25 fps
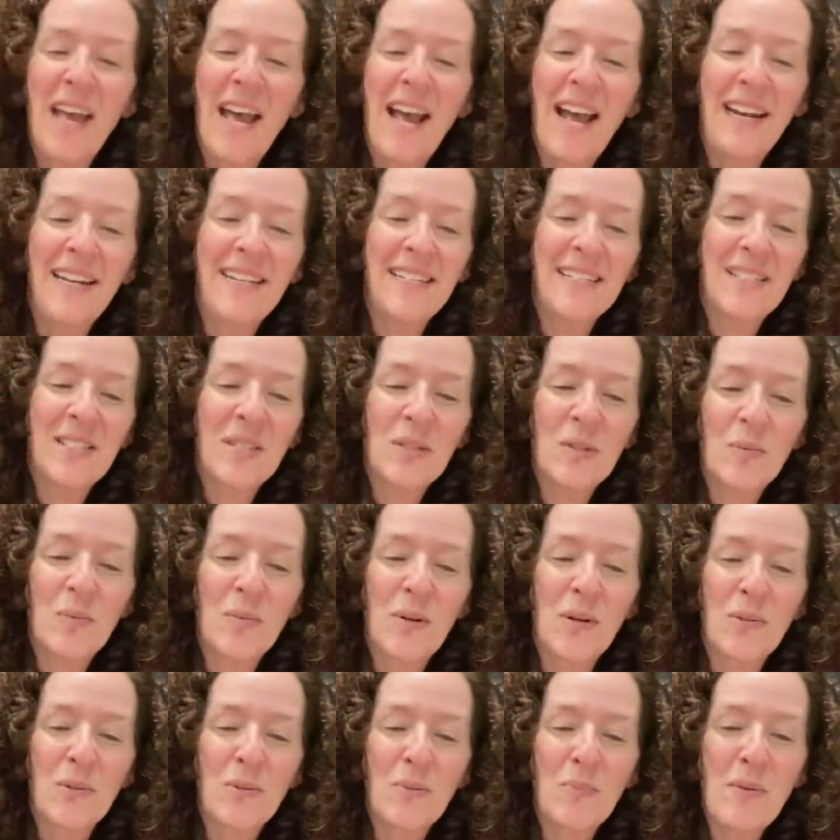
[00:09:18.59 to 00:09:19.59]
And it says,
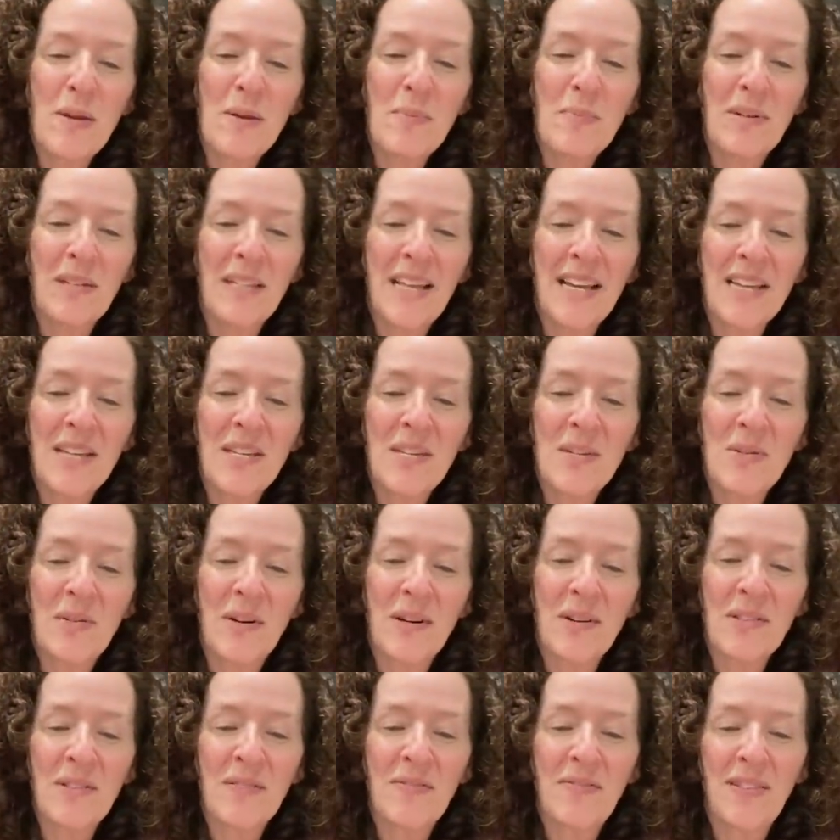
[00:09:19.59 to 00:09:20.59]
"Rose, people like you
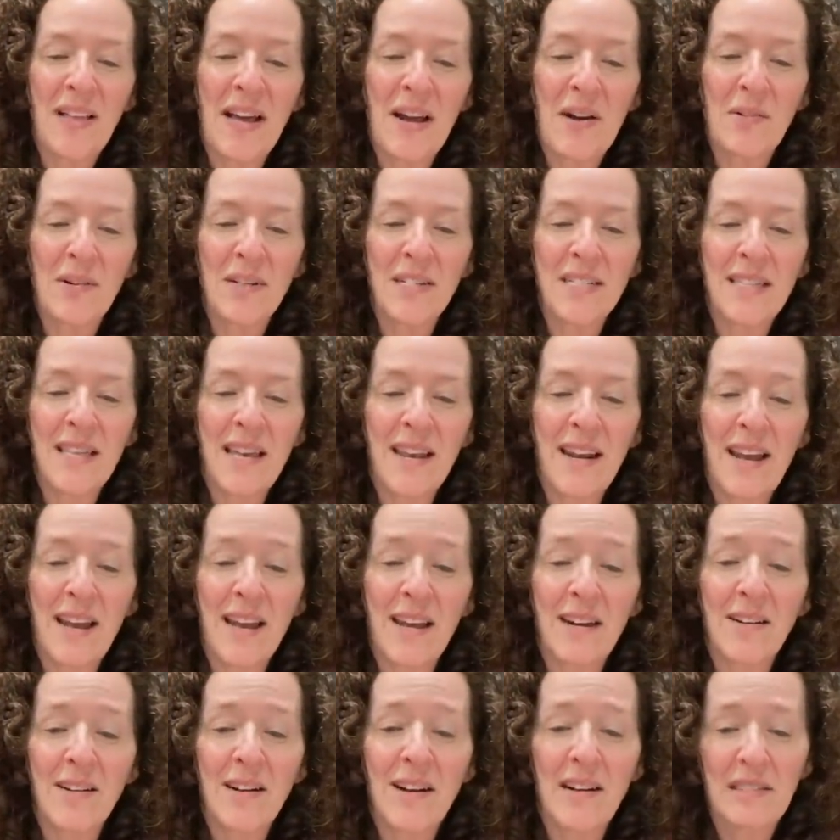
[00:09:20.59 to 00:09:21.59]
are the flowers that
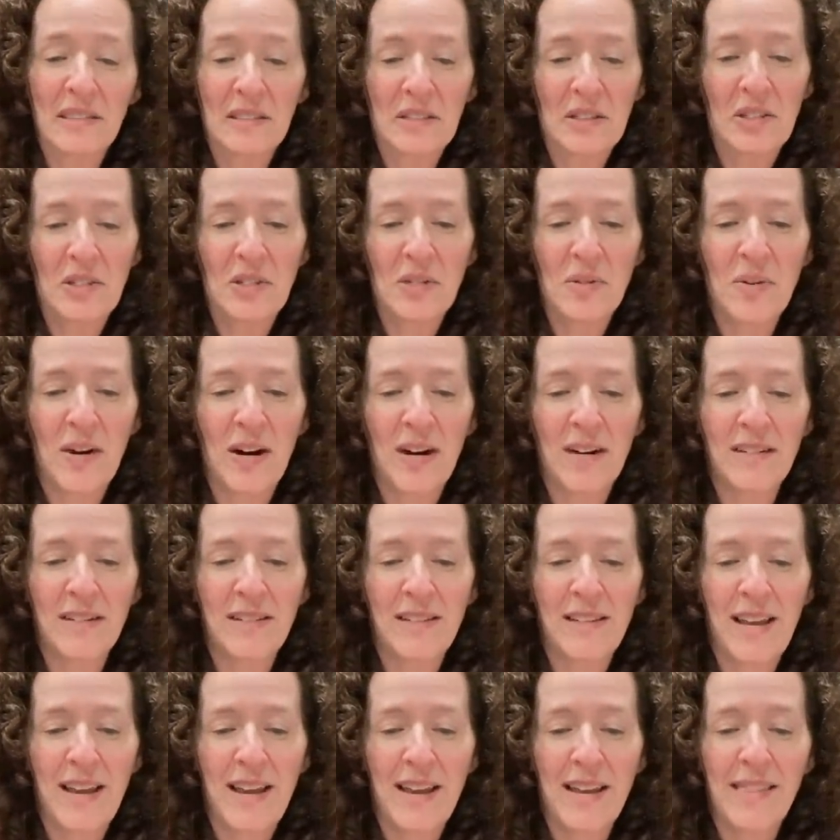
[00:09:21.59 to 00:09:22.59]
add colors to our
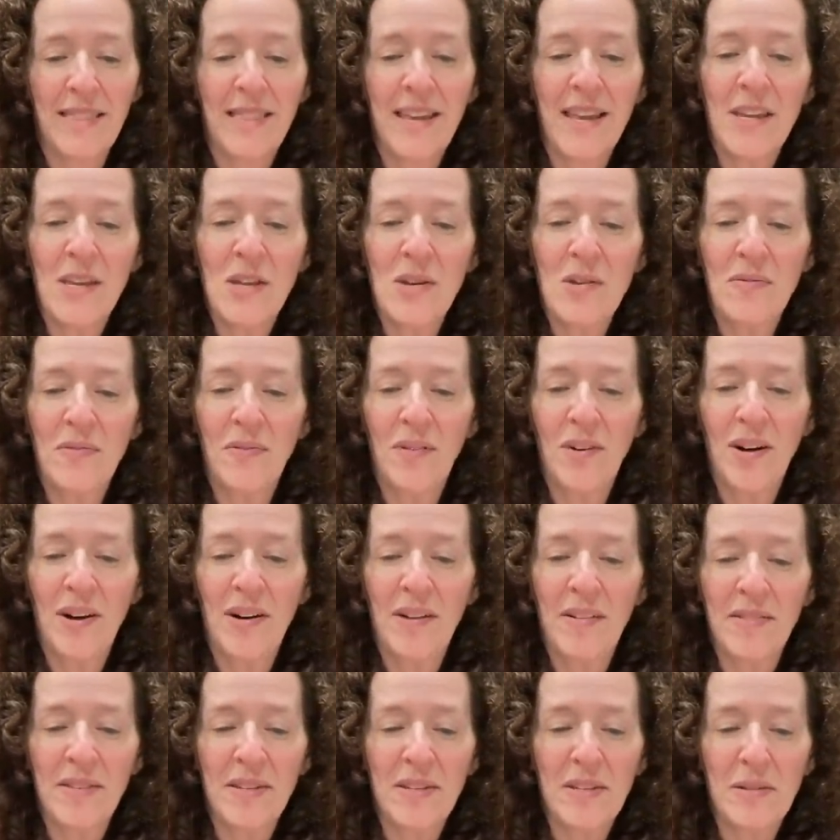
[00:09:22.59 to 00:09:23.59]
day. Thank you for
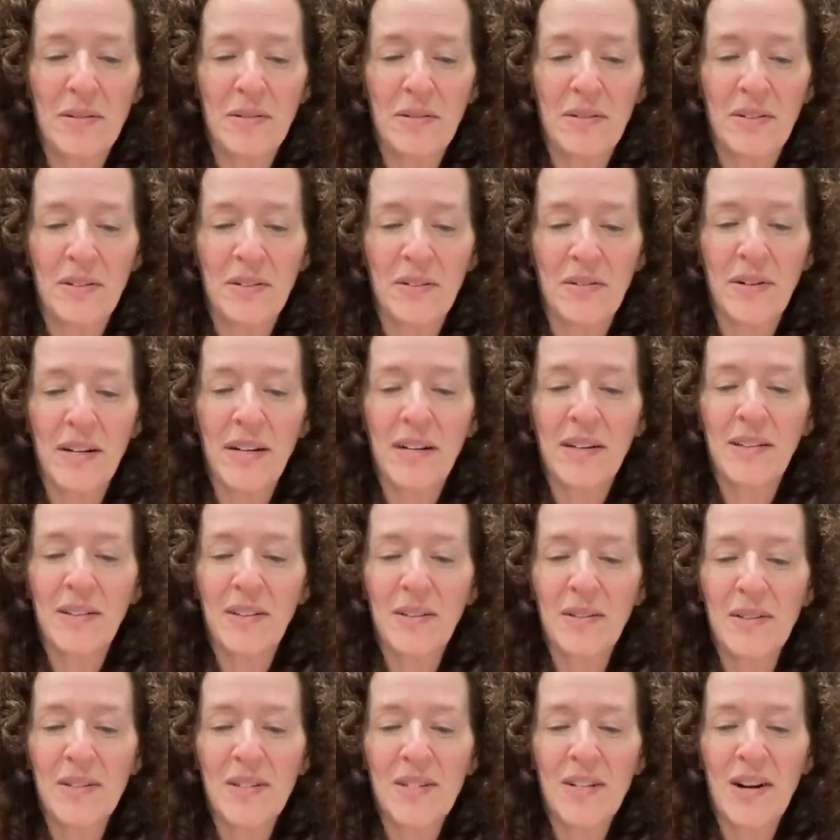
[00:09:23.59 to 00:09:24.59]
all that you do.
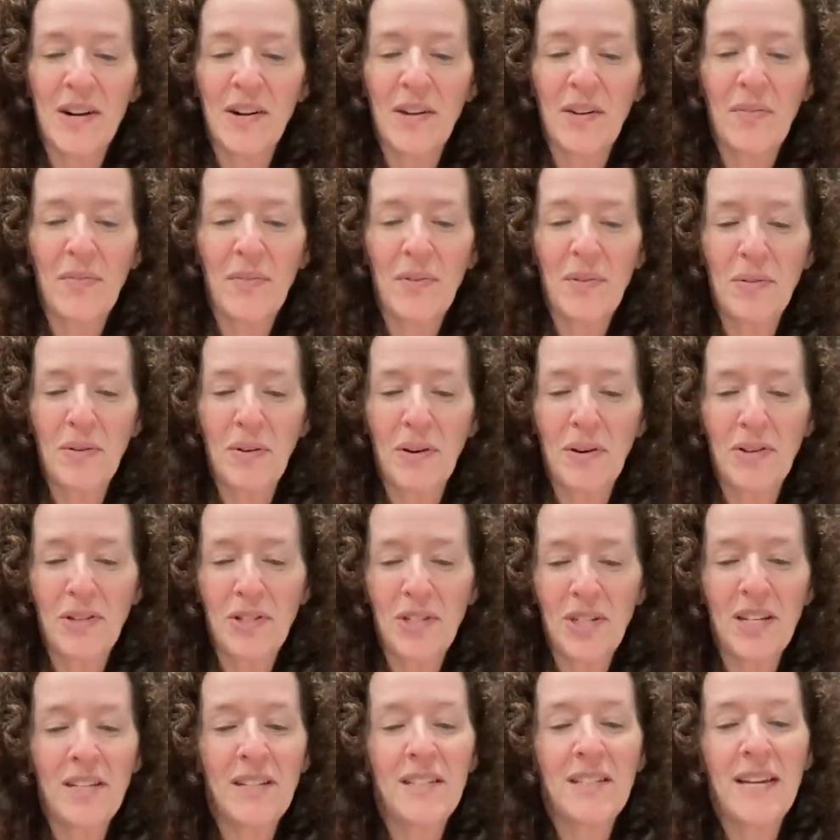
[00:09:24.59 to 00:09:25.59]
Enclosed are a few
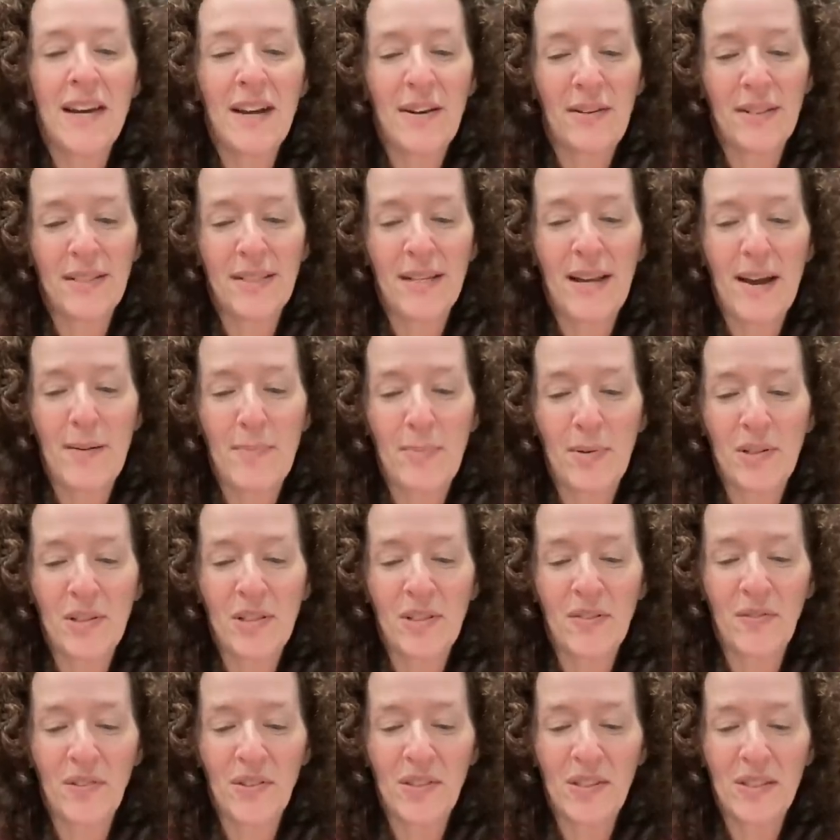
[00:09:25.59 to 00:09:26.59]
crochet towel
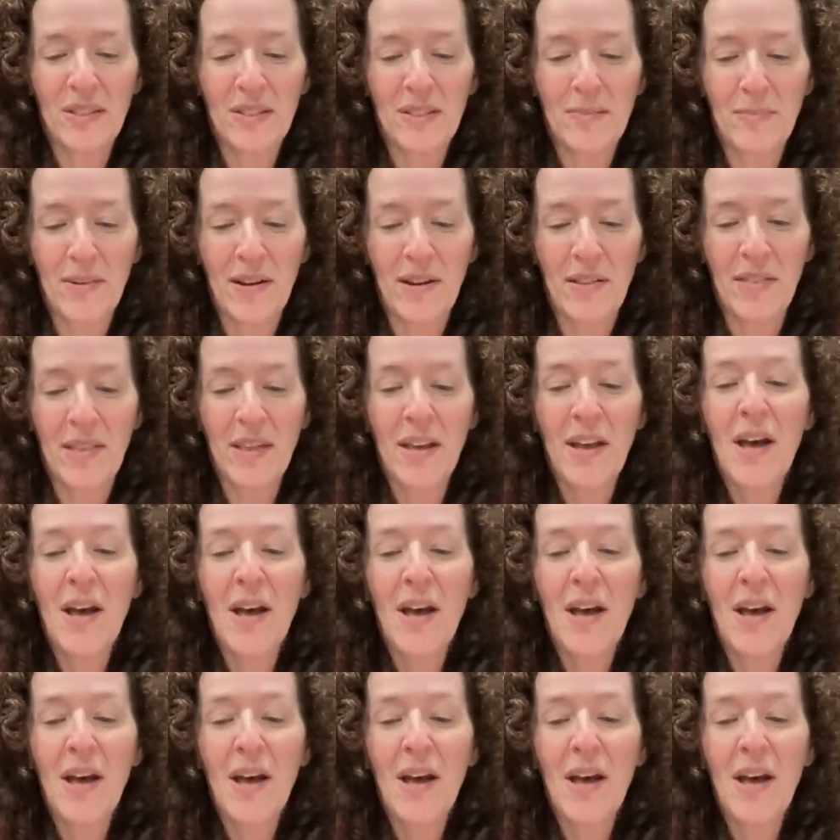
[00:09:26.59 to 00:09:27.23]
toppers for this month."